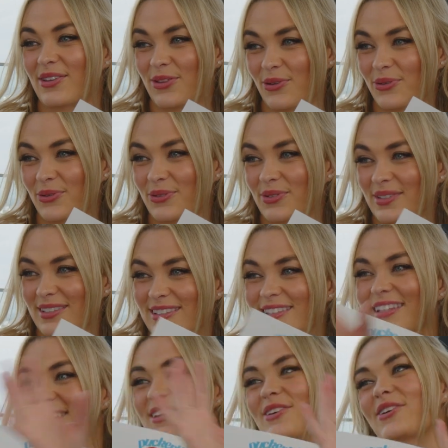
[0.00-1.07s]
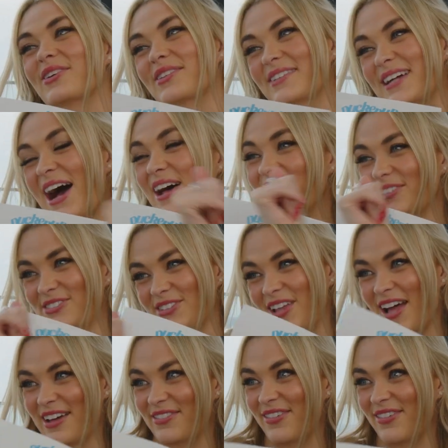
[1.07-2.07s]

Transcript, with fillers: you, like your mm. college life?